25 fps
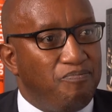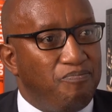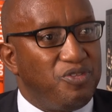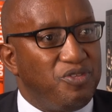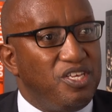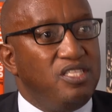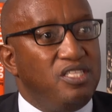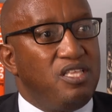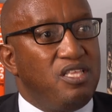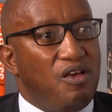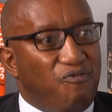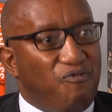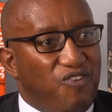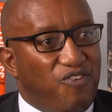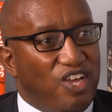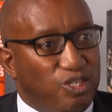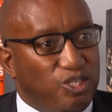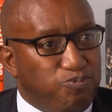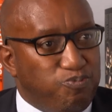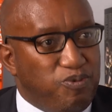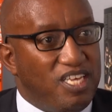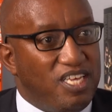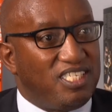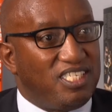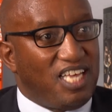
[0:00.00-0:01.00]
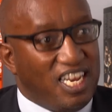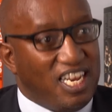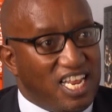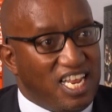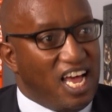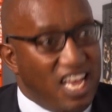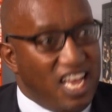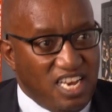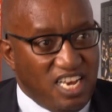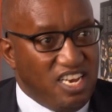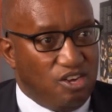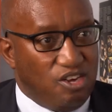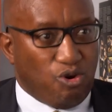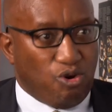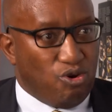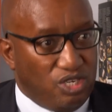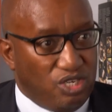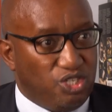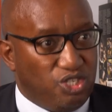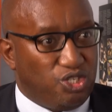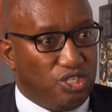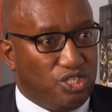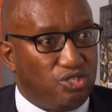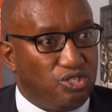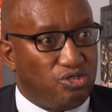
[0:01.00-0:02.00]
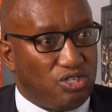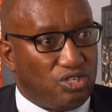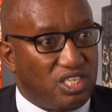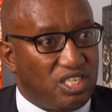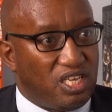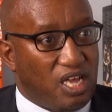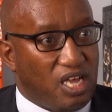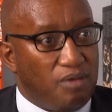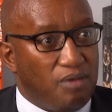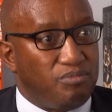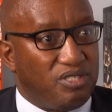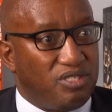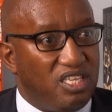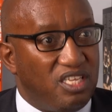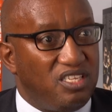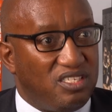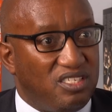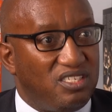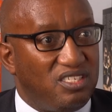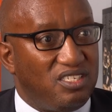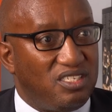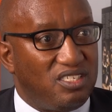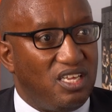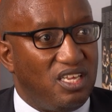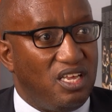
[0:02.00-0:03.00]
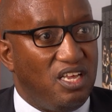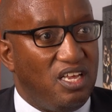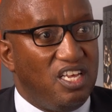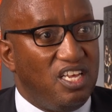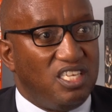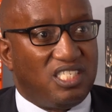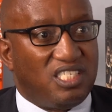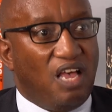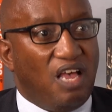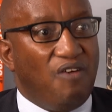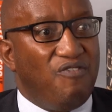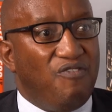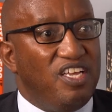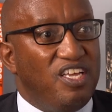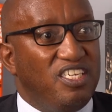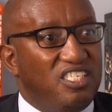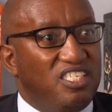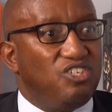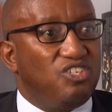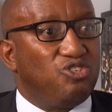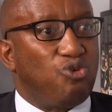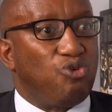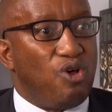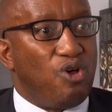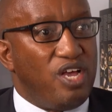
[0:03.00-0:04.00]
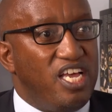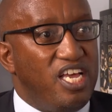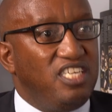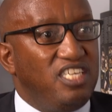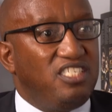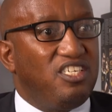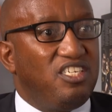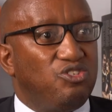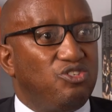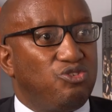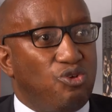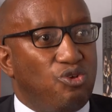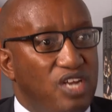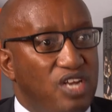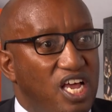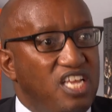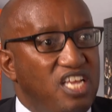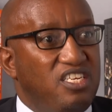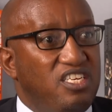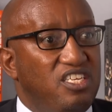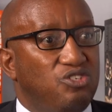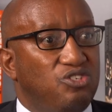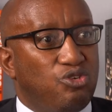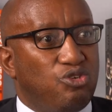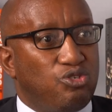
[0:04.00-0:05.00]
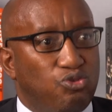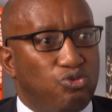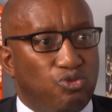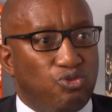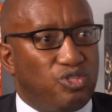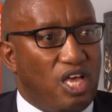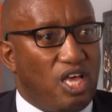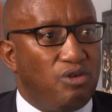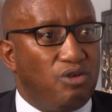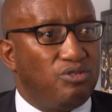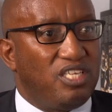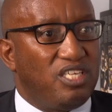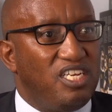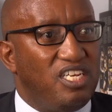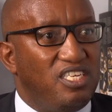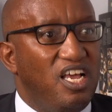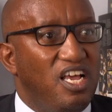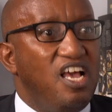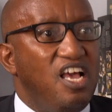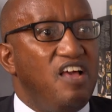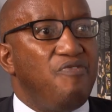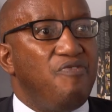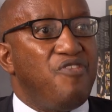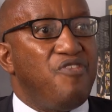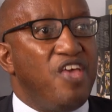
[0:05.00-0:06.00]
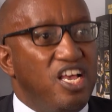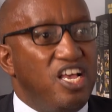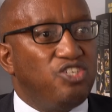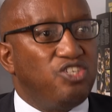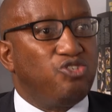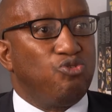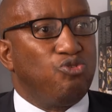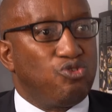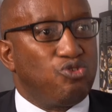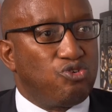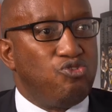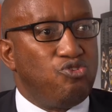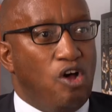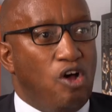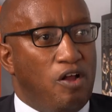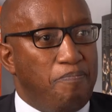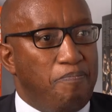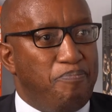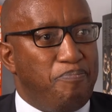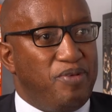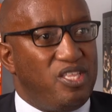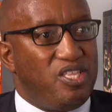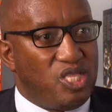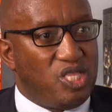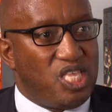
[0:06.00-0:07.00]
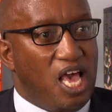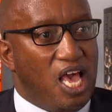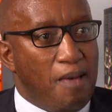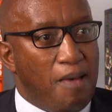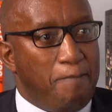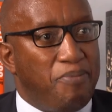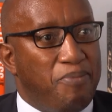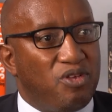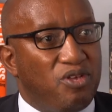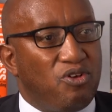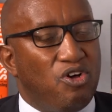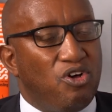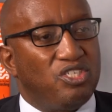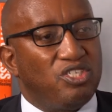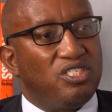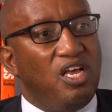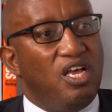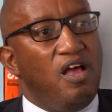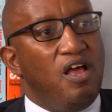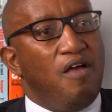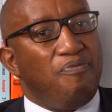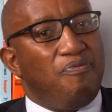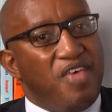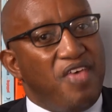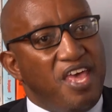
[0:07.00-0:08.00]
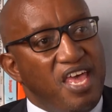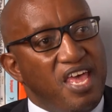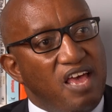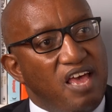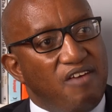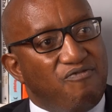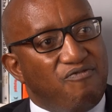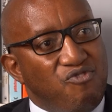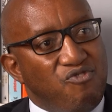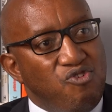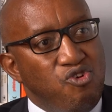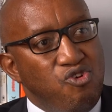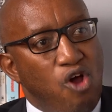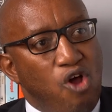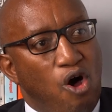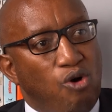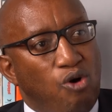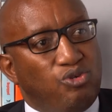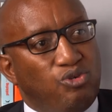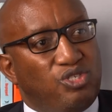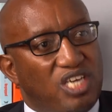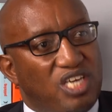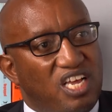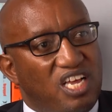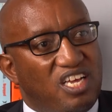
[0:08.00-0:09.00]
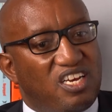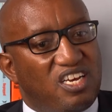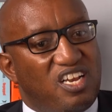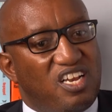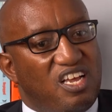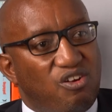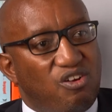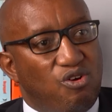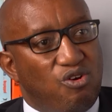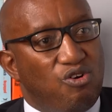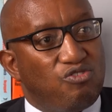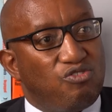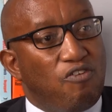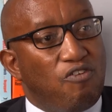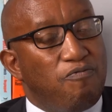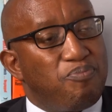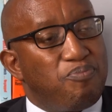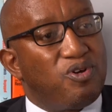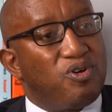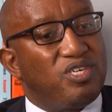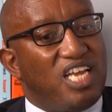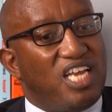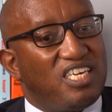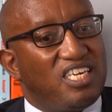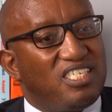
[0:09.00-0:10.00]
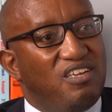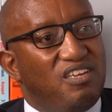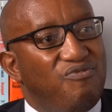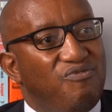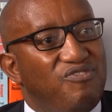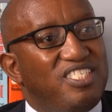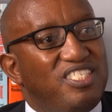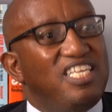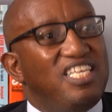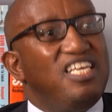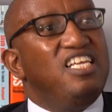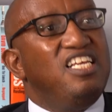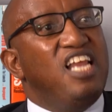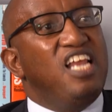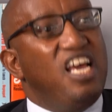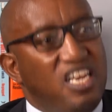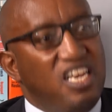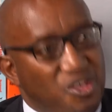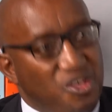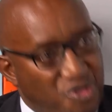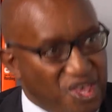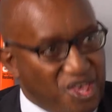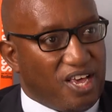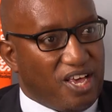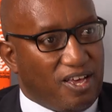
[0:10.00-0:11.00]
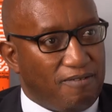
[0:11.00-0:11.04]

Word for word: in the first place under any conditions or circumstances. 70s or 80s or 90s or 2000, they should not be there because they have no track record of productivity in anything.